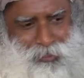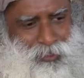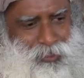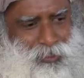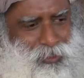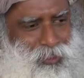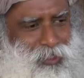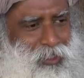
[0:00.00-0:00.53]

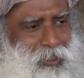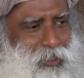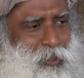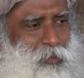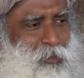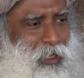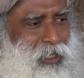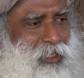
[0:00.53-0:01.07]
just seeing these
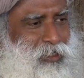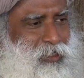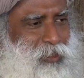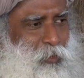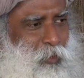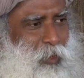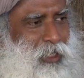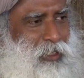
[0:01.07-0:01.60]
plants,
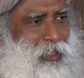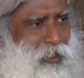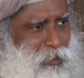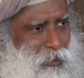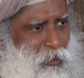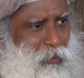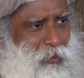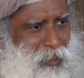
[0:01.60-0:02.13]
the way they
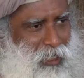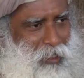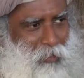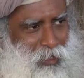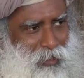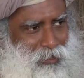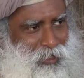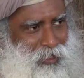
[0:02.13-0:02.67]
grow day
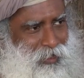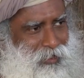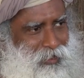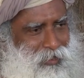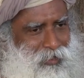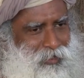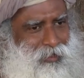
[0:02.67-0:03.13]
by day,